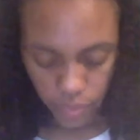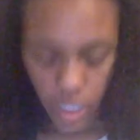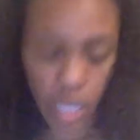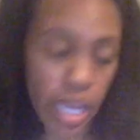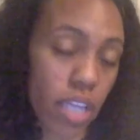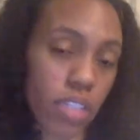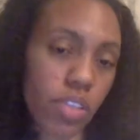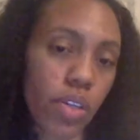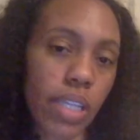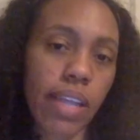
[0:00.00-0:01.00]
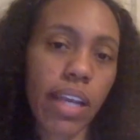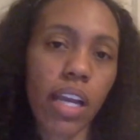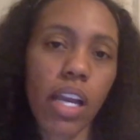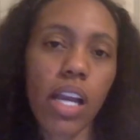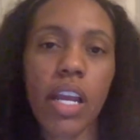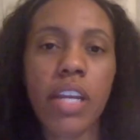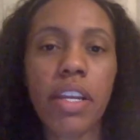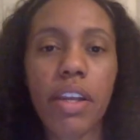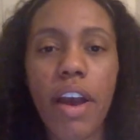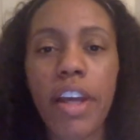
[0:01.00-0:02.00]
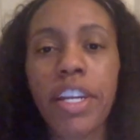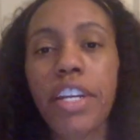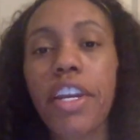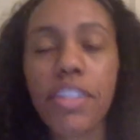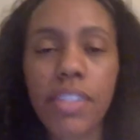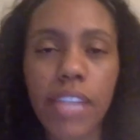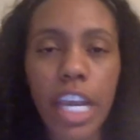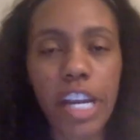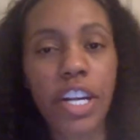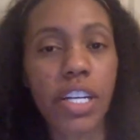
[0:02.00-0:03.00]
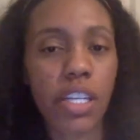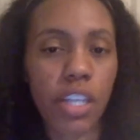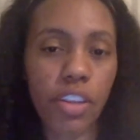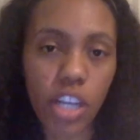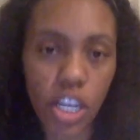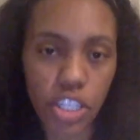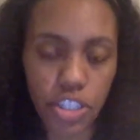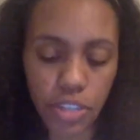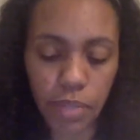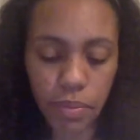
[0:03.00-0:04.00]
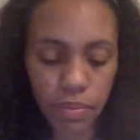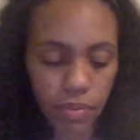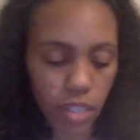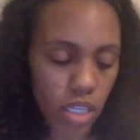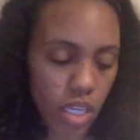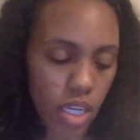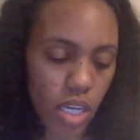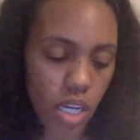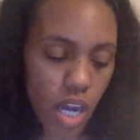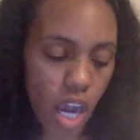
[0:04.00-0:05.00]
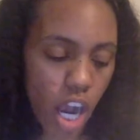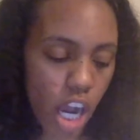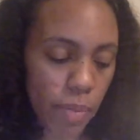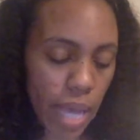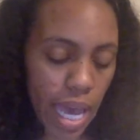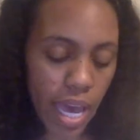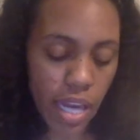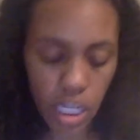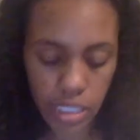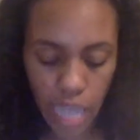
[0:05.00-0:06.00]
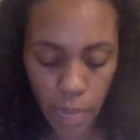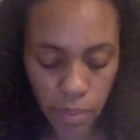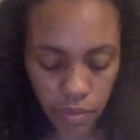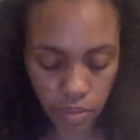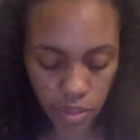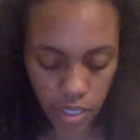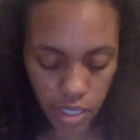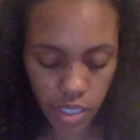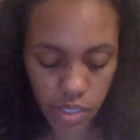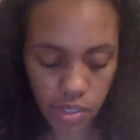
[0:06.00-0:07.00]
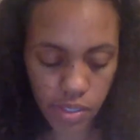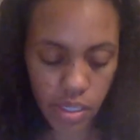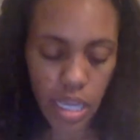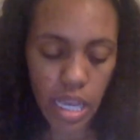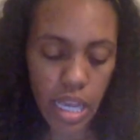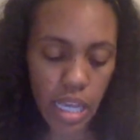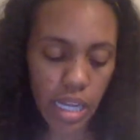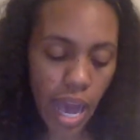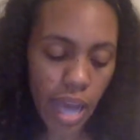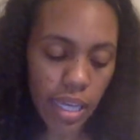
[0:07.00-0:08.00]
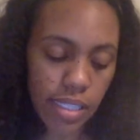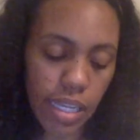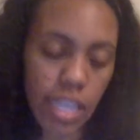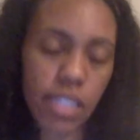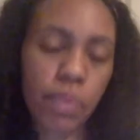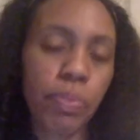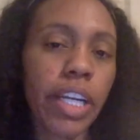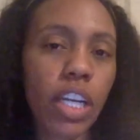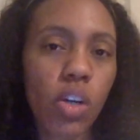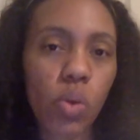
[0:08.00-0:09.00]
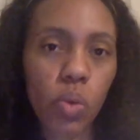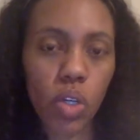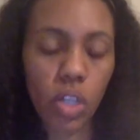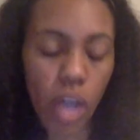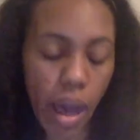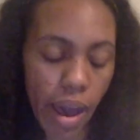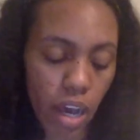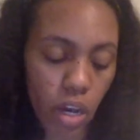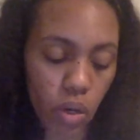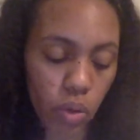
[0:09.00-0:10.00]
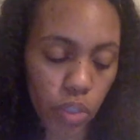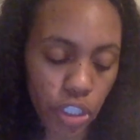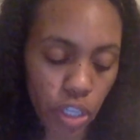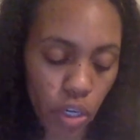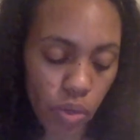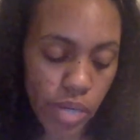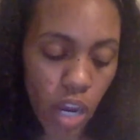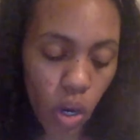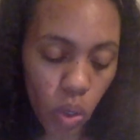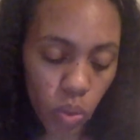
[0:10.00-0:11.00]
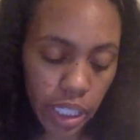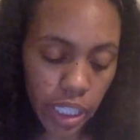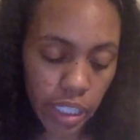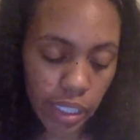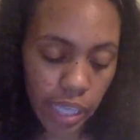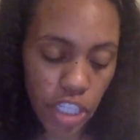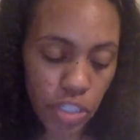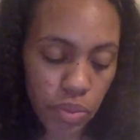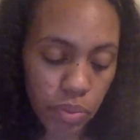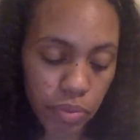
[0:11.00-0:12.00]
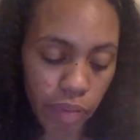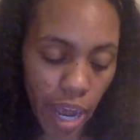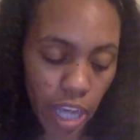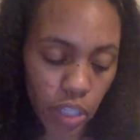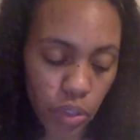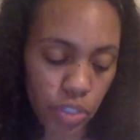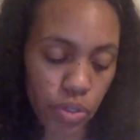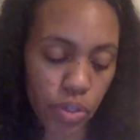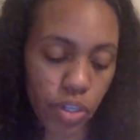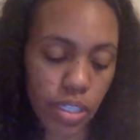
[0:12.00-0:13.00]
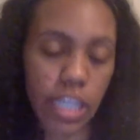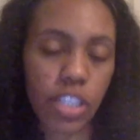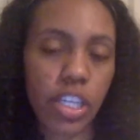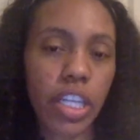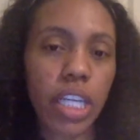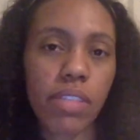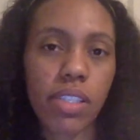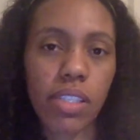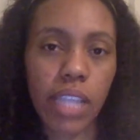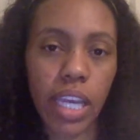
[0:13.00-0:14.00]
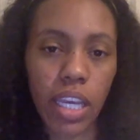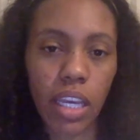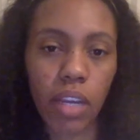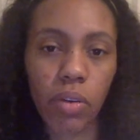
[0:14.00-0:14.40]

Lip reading: And so it's like in another state or in another country. And on top of this, guys, it's pretty cool how, not only can you file your Secretary of State